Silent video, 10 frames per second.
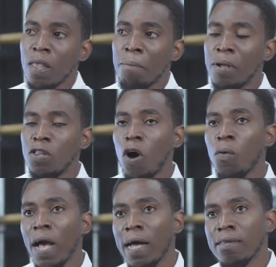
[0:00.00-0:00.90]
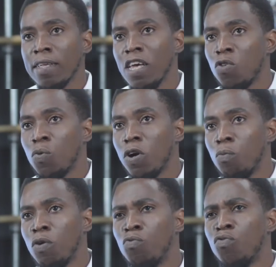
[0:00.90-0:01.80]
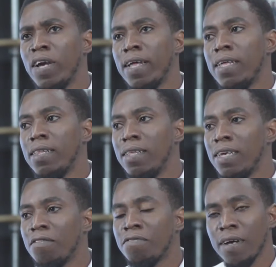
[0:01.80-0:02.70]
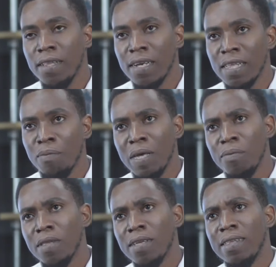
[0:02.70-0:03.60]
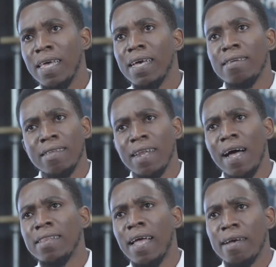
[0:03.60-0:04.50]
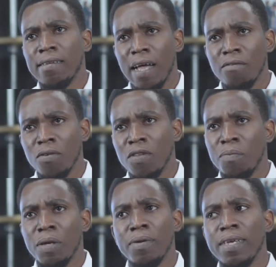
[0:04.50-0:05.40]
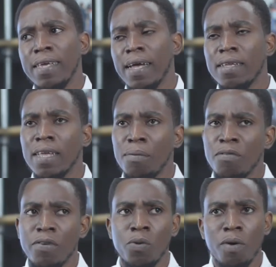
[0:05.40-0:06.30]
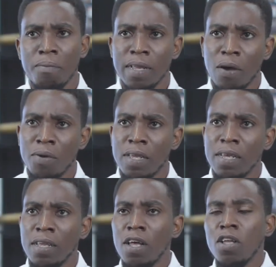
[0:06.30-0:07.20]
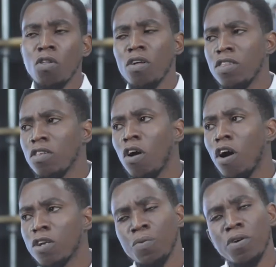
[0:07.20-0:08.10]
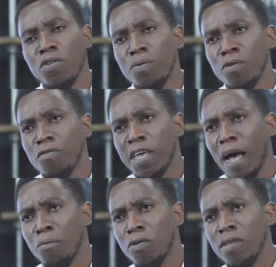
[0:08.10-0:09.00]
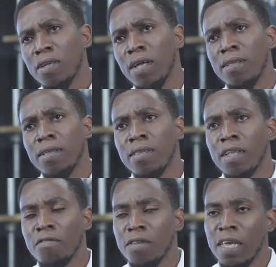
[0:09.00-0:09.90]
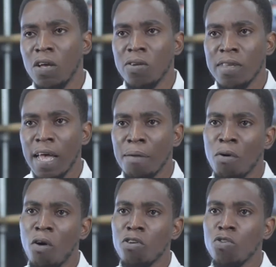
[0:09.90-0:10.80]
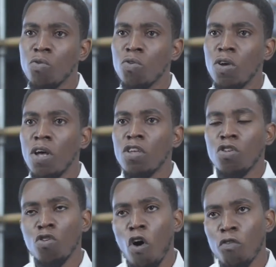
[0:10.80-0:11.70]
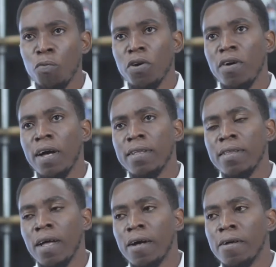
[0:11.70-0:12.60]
But now we're at a stage where we really need funding to be able to take us to that next level, to be able to get the type of equipment that we need. Not just hardware in terms of cameras and stuff to take on set, but also software and